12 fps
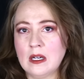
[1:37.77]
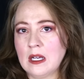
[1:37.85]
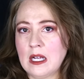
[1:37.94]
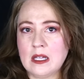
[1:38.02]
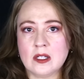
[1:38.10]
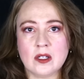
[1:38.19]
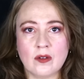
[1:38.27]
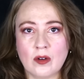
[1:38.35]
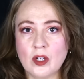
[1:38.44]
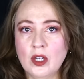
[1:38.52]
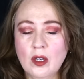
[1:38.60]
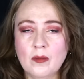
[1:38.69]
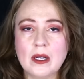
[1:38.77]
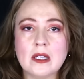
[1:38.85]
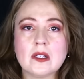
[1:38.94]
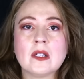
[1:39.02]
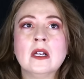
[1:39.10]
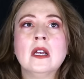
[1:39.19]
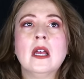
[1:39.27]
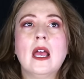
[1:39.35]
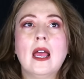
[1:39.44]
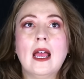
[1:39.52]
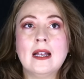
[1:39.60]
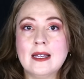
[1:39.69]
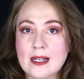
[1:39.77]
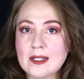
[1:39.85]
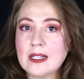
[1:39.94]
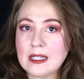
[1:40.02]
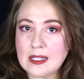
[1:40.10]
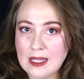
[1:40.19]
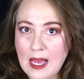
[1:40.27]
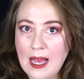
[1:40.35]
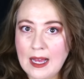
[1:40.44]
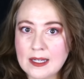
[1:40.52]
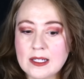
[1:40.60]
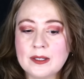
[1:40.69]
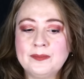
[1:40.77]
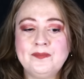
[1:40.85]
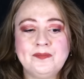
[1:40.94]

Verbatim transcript: against other humans. And yes, it's that.